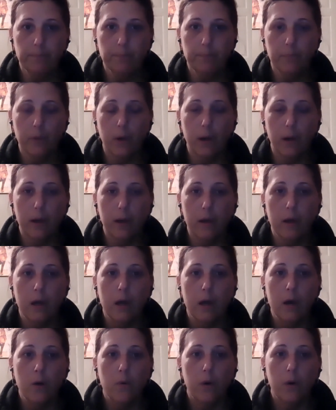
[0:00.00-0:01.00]
Okay.
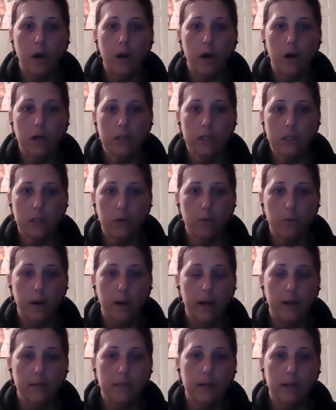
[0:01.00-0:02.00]
When I also
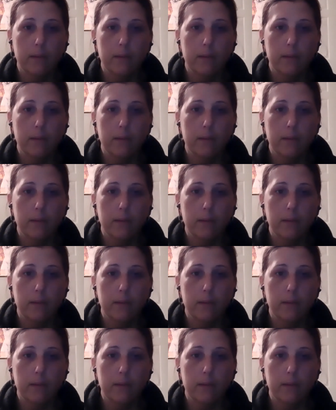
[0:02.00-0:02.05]
round,